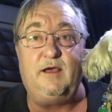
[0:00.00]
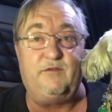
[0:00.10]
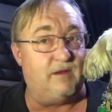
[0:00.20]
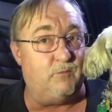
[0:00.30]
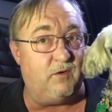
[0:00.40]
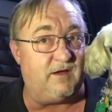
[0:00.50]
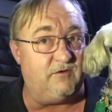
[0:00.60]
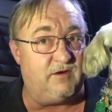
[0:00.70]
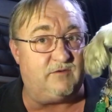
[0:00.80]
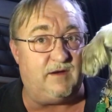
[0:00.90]
because I'm a working
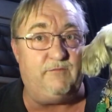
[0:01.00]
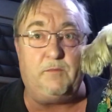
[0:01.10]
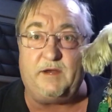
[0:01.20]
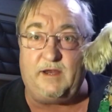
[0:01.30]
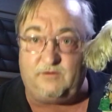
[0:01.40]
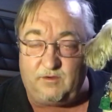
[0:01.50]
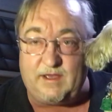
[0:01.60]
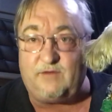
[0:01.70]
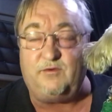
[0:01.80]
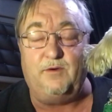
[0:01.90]
truck driver, but I do
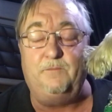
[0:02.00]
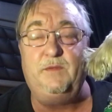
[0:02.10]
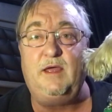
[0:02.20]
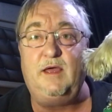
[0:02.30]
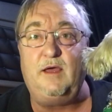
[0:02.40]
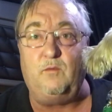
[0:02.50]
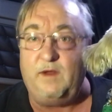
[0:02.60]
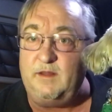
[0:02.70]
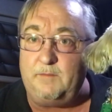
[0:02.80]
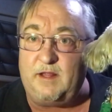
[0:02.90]
get to them.
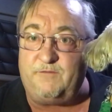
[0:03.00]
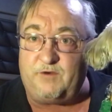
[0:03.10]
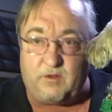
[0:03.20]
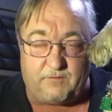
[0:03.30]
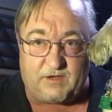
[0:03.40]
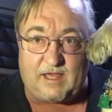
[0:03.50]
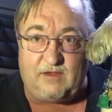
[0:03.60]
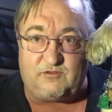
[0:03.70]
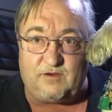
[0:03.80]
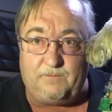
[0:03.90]
Ring the bell for
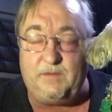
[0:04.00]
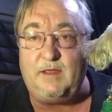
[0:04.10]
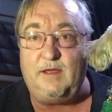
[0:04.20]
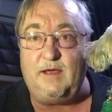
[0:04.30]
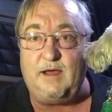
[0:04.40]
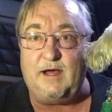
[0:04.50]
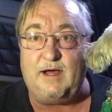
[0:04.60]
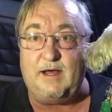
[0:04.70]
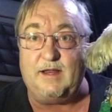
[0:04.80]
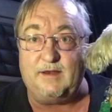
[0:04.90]
notification.
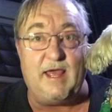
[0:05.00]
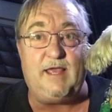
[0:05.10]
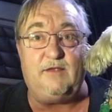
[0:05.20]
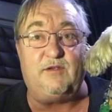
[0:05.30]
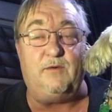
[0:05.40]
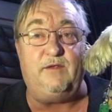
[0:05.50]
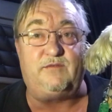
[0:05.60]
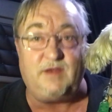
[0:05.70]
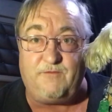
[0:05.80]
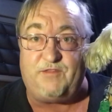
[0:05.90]
Like, as always,
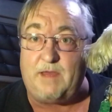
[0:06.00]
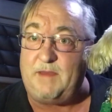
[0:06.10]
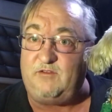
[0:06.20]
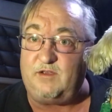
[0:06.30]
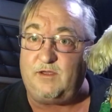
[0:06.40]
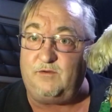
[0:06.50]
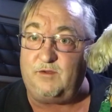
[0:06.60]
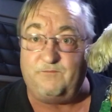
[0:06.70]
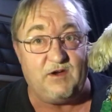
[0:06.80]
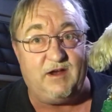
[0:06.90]
sniff that magic
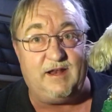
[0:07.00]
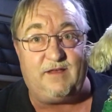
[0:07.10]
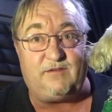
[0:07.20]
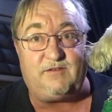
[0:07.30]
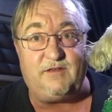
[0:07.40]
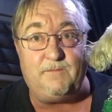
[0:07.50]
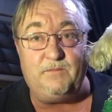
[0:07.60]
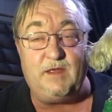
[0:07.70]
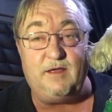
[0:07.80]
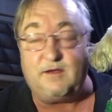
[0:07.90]
YouTube fairy dust.
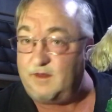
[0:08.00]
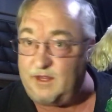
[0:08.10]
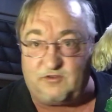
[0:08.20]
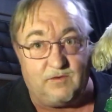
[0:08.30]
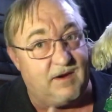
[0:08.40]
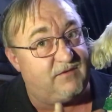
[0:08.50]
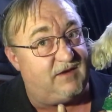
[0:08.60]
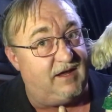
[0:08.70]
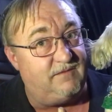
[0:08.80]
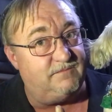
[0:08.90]
Clutch and
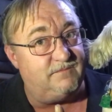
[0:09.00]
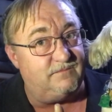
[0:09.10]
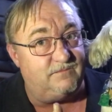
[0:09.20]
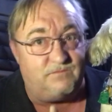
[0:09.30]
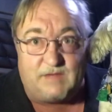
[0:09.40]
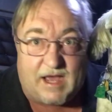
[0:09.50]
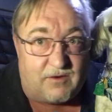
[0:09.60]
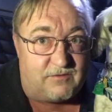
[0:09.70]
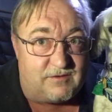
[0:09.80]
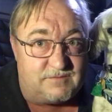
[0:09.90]
Rusty,
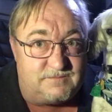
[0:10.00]
out.